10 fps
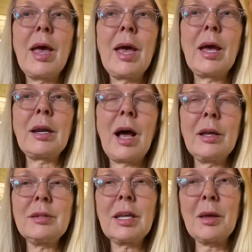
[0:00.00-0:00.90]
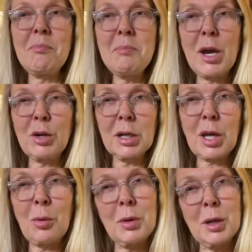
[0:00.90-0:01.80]
And I think
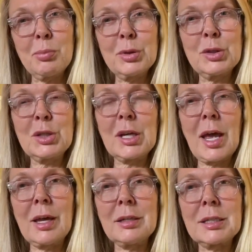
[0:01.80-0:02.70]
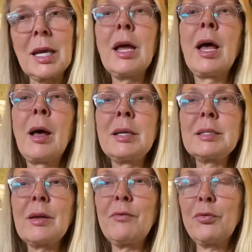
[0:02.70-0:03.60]
America would appreciate
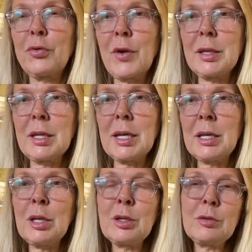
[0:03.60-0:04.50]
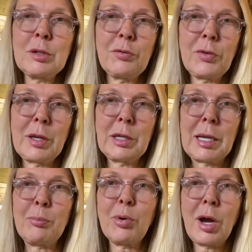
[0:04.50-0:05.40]
some friendly,
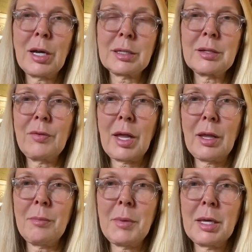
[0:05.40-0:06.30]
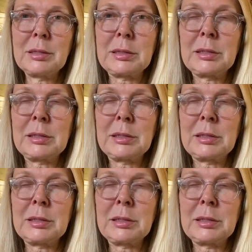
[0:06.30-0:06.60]
user-friendly product development.